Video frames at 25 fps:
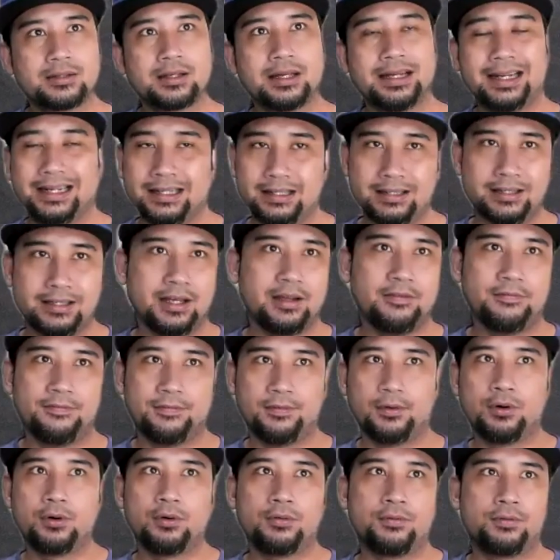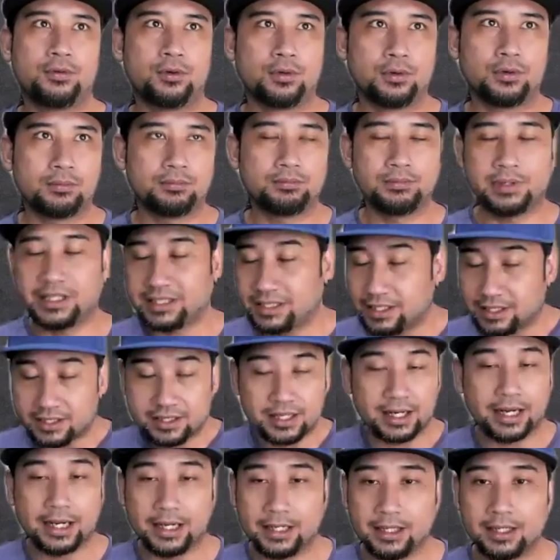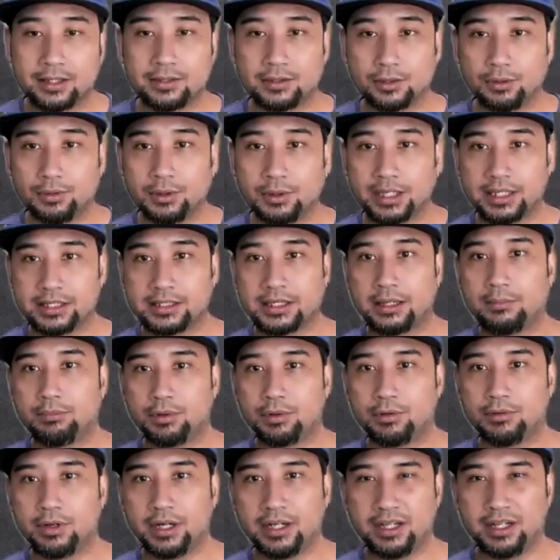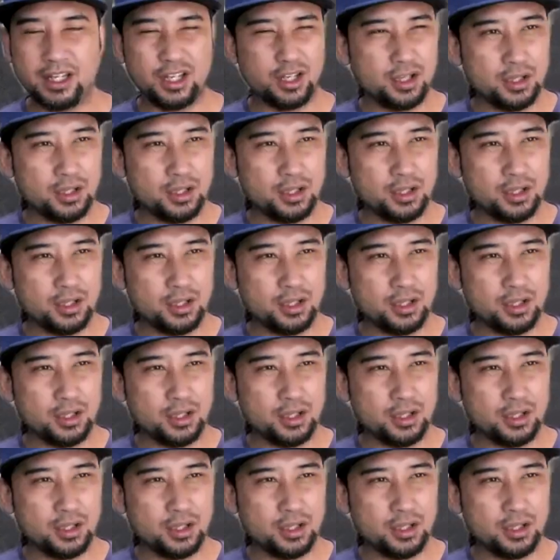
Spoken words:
like let's say for let's say China is a good example, right?